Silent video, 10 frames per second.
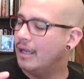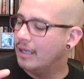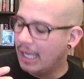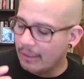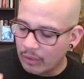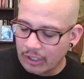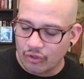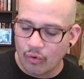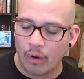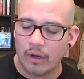Edward
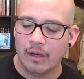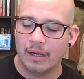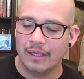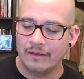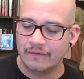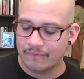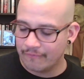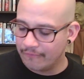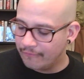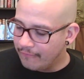Norton is
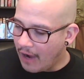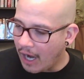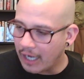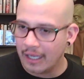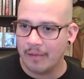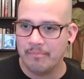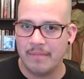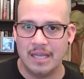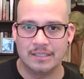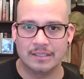fucking
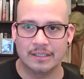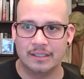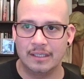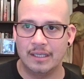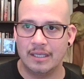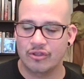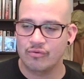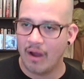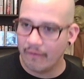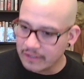amazing
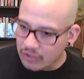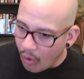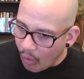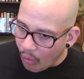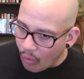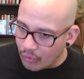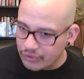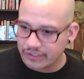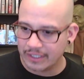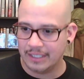throughout this whole
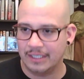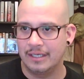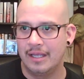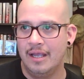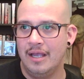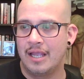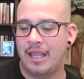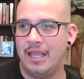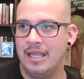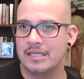scene.
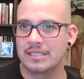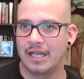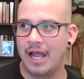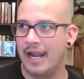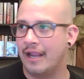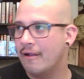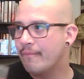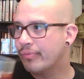He is like